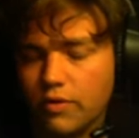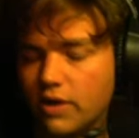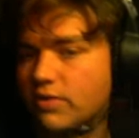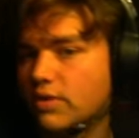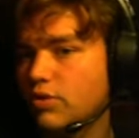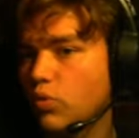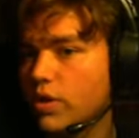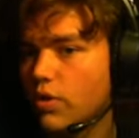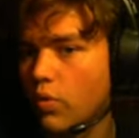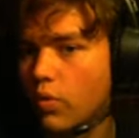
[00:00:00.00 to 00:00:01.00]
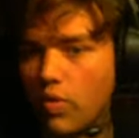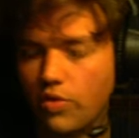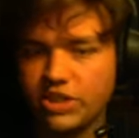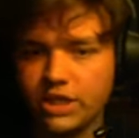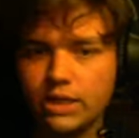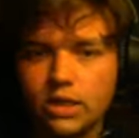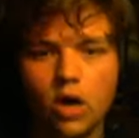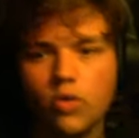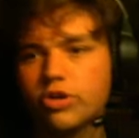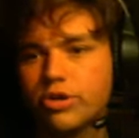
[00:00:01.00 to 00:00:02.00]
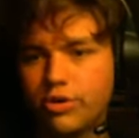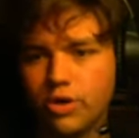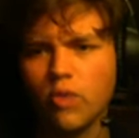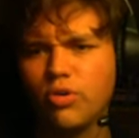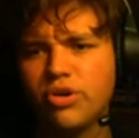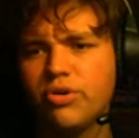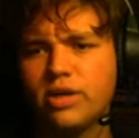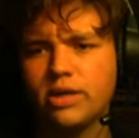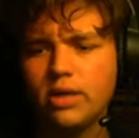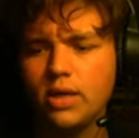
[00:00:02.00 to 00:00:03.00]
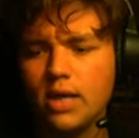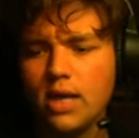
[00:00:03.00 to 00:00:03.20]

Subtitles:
threatening to win a rook with check. How could I?